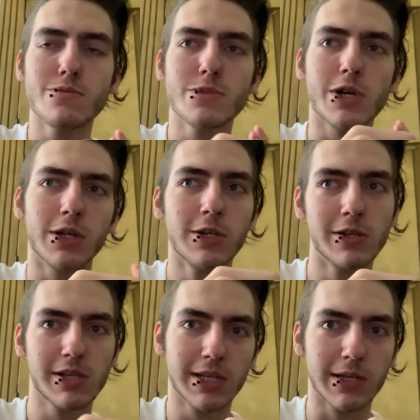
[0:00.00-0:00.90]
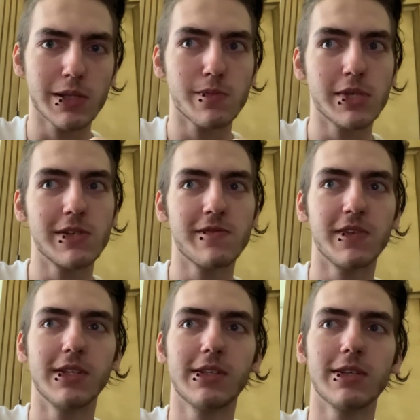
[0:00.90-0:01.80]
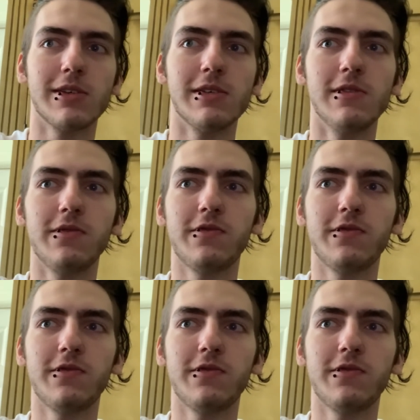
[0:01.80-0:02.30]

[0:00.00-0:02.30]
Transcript: undersell the benefit of